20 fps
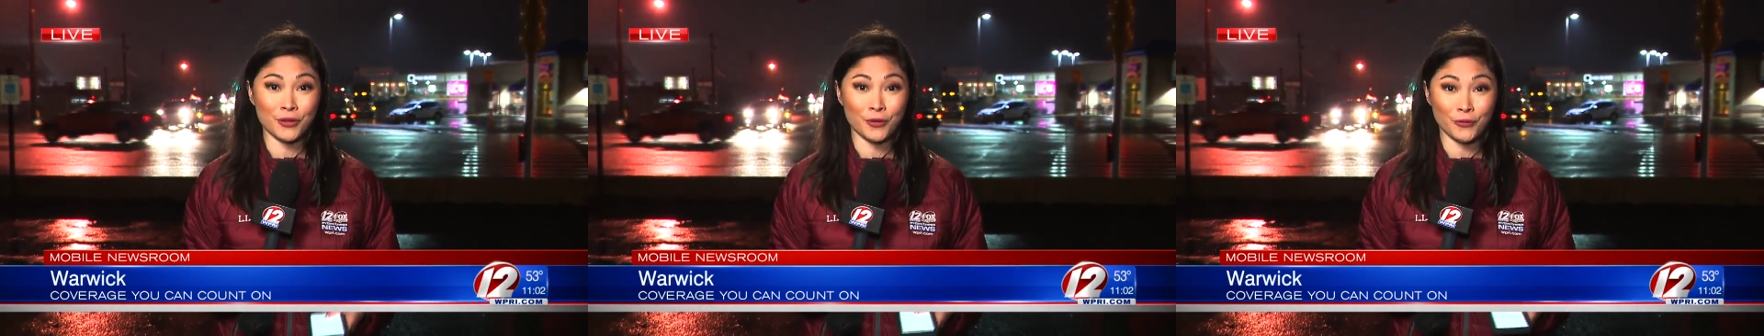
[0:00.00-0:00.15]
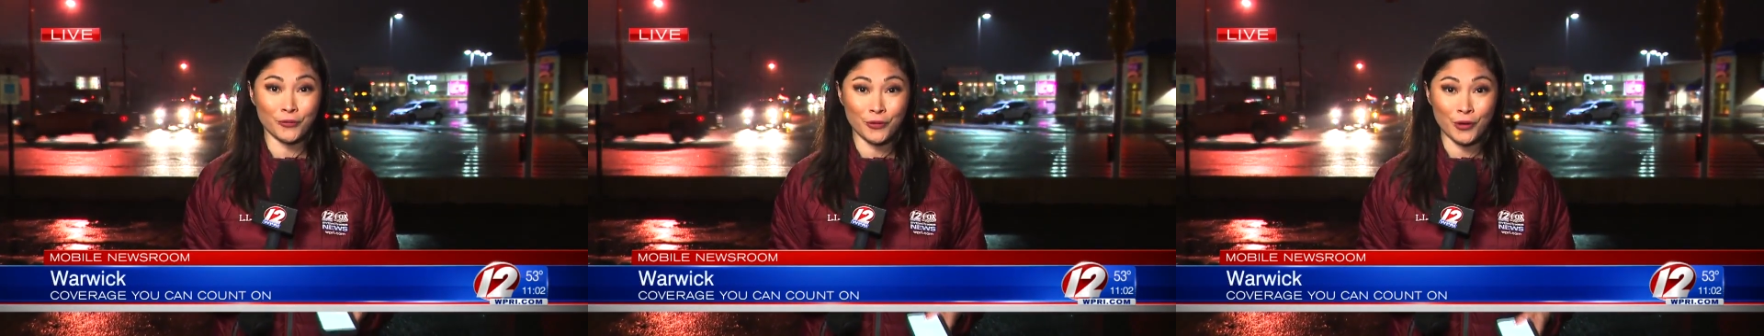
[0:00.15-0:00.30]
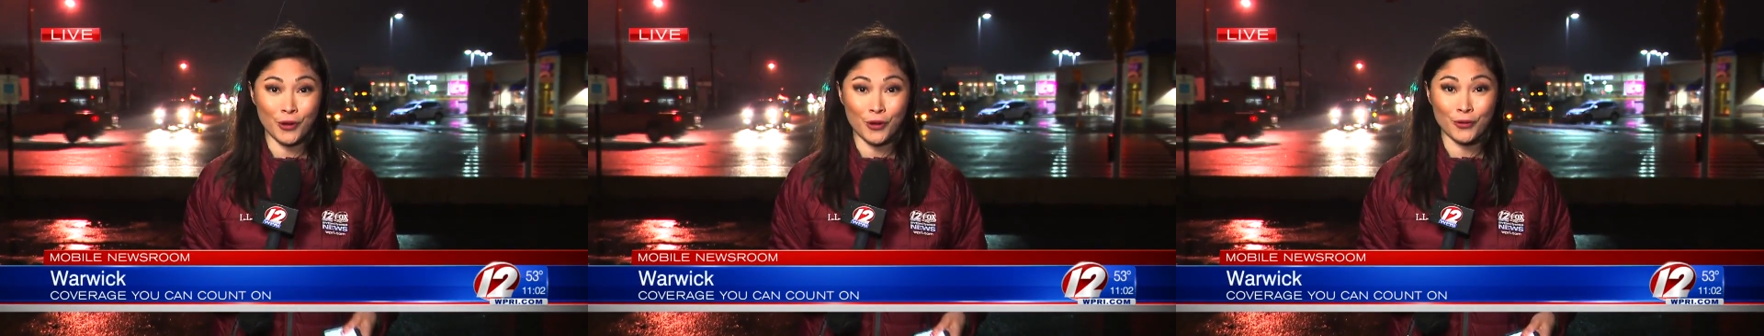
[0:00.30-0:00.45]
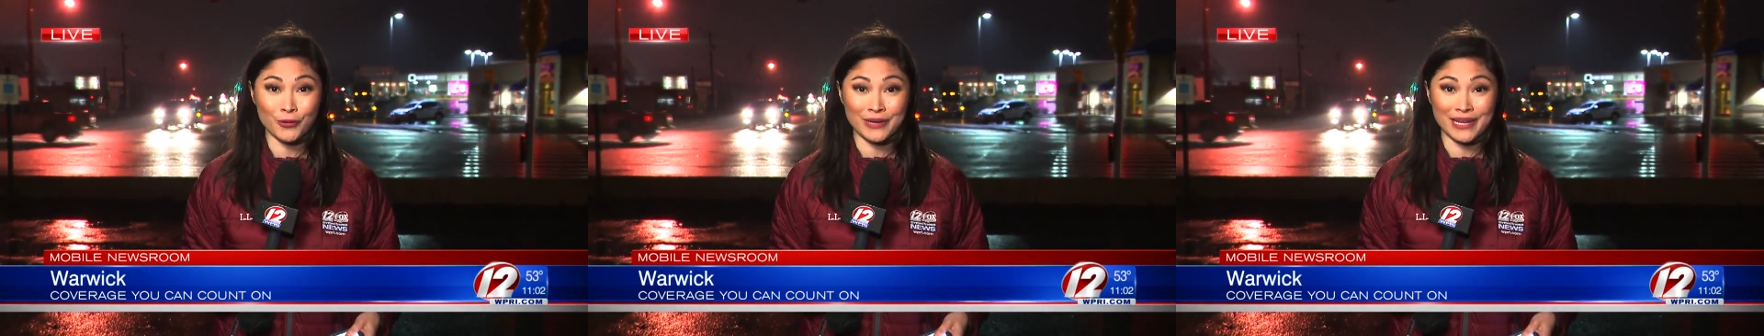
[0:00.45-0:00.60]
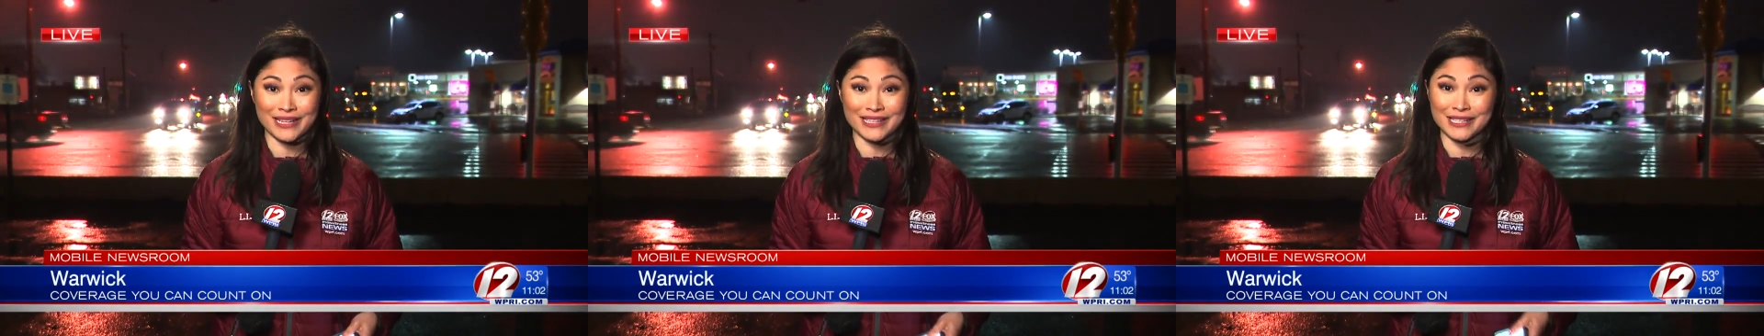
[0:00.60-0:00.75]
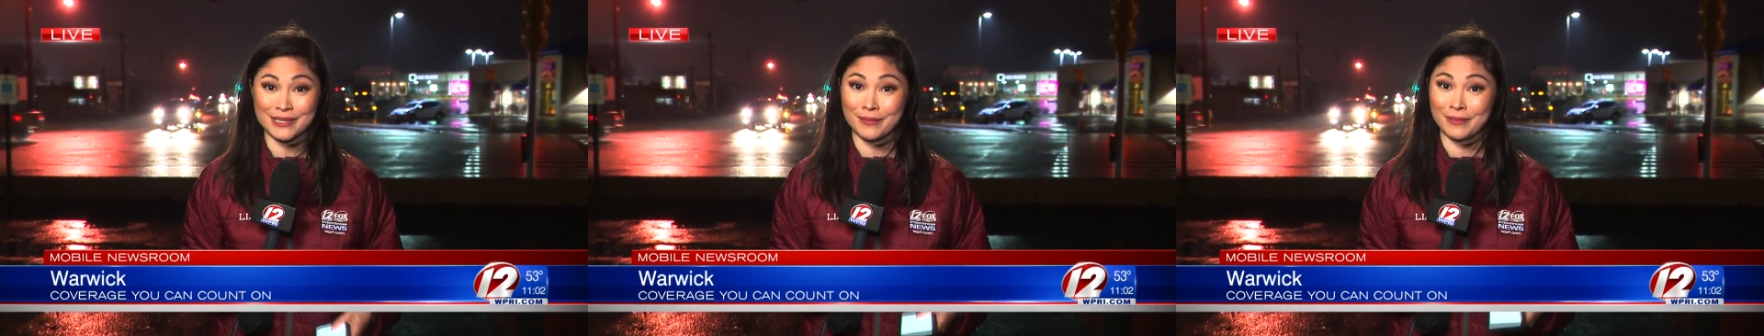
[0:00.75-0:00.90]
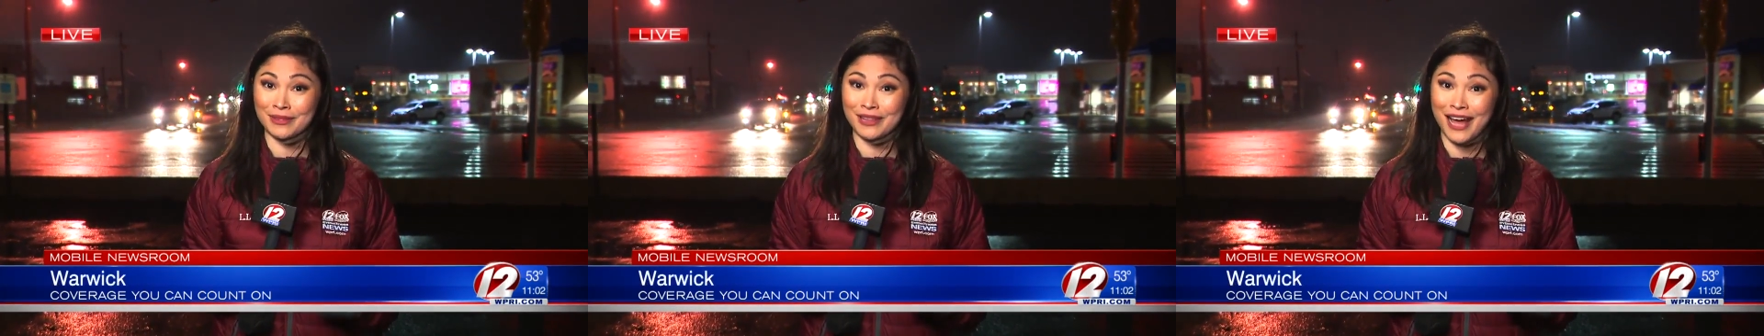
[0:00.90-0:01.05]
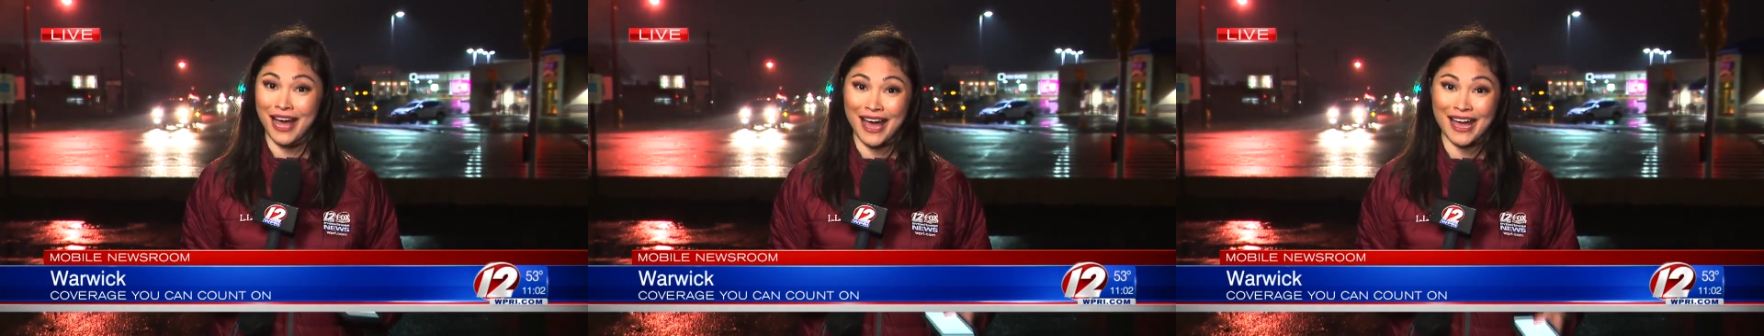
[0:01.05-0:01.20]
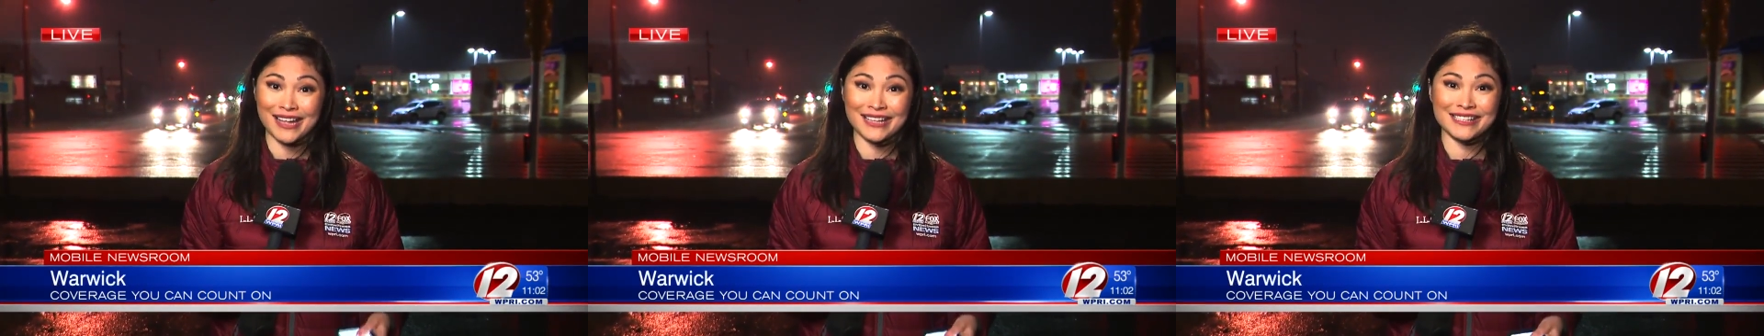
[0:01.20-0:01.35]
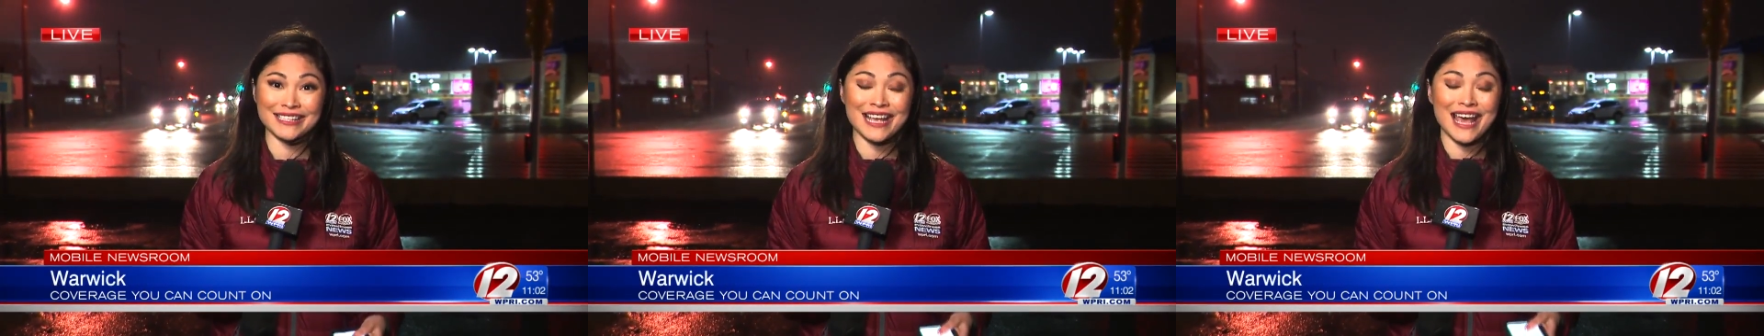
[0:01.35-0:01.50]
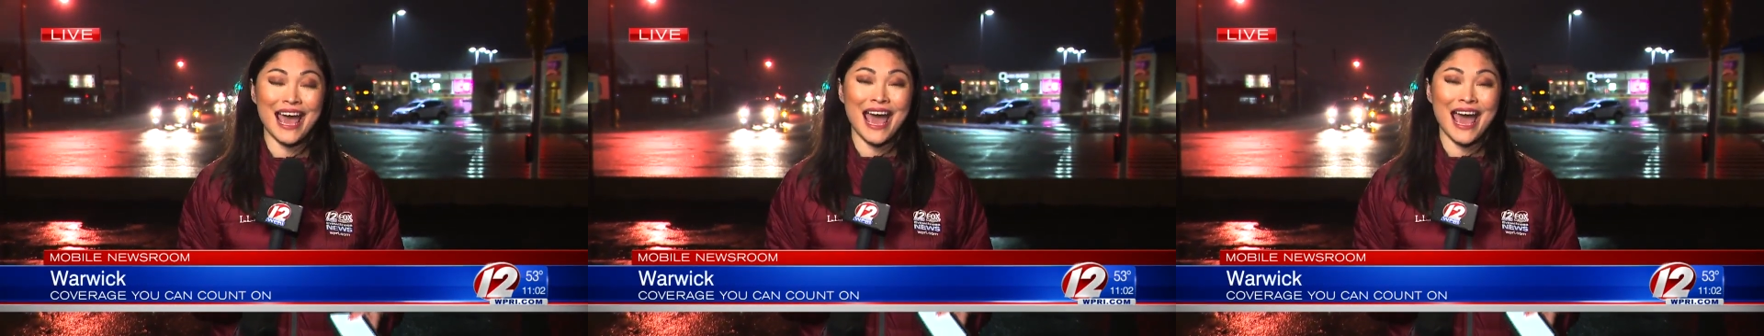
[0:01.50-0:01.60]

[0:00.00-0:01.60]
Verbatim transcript: the road and some lines